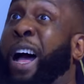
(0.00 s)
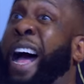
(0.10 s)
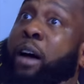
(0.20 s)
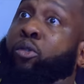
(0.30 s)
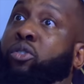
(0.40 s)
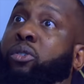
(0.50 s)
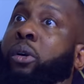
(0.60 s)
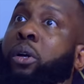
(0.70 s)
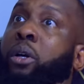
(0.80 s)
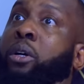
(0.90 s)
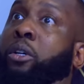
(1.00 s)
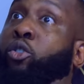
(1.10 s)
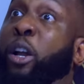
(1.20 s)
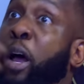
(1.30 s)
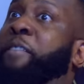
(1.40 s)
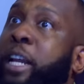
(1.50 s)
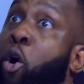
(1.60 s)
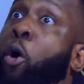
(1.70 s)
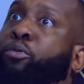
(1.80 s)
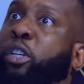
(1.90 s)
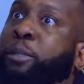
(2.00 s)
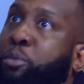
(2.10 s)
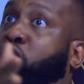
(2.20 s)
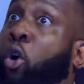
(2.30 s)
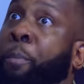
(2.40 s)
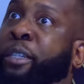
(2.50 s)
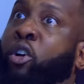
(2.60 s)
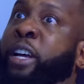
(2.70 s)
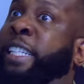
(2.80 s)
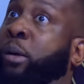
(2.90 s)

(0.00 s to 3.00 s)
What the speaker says: house. So I don't have any hope to eat because Hope is not here. Is